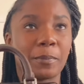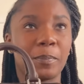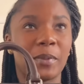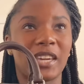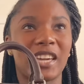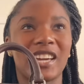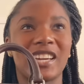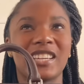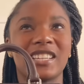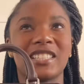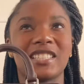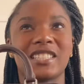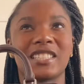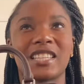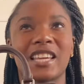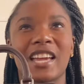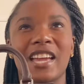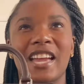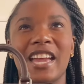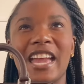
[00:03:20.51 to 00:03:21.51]
because
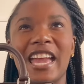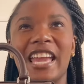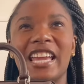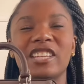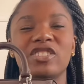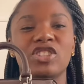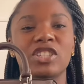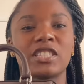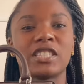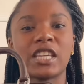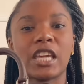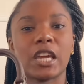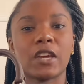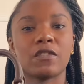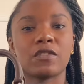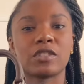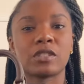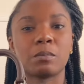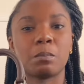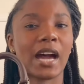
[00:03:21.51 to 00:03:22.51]
it just
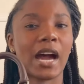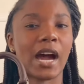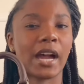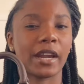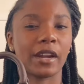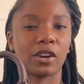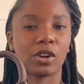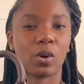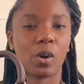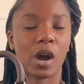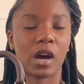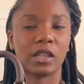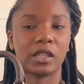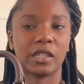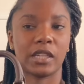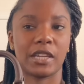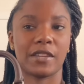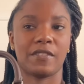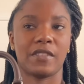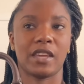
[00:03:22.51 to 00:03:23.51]
gives higher
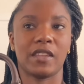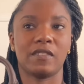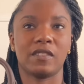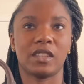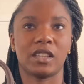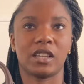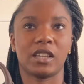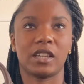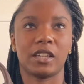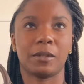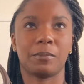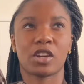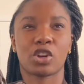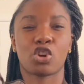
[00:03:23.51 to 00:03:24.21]
quality than the